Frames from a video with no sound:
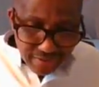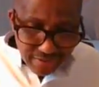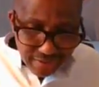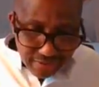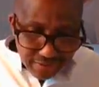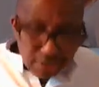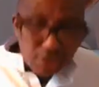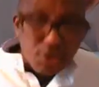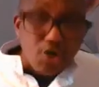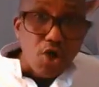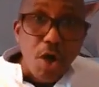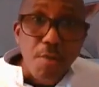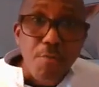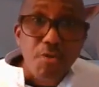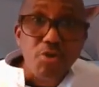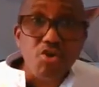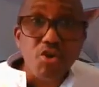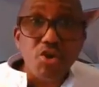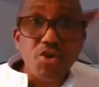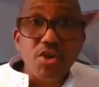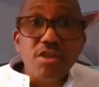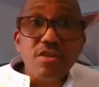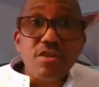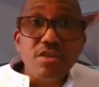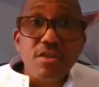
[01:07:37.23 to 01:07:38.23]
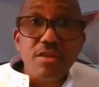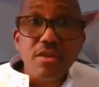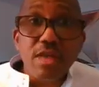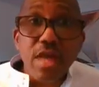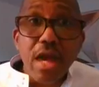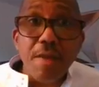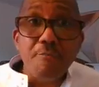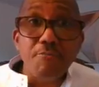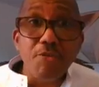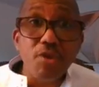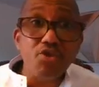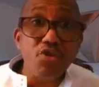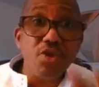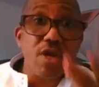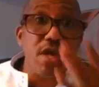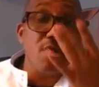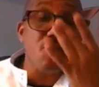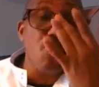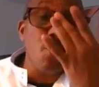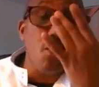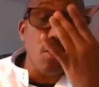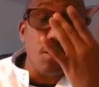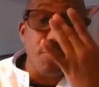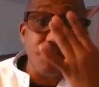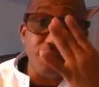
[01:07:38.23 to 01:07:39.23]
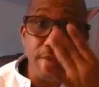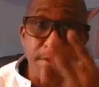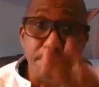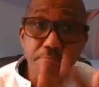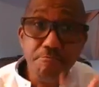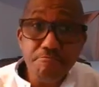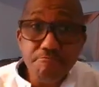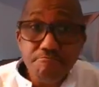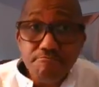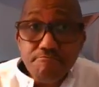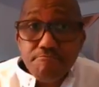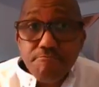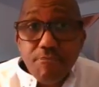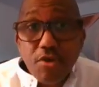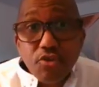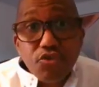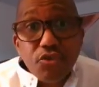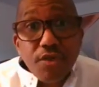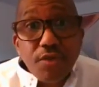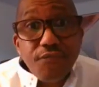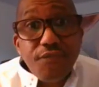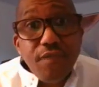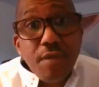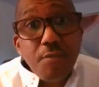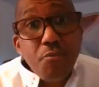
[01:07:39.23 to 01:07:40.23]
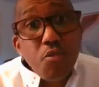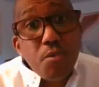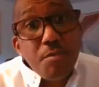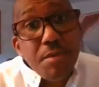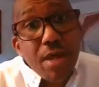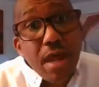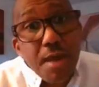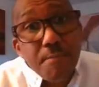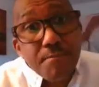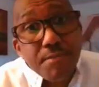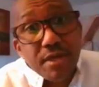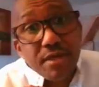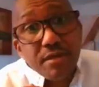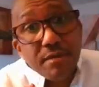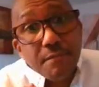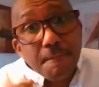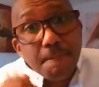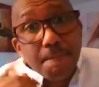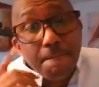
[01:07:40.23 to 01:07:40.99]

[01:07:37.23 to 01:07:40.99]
the commissioners, I'm not saying all of them, most of them will be happy.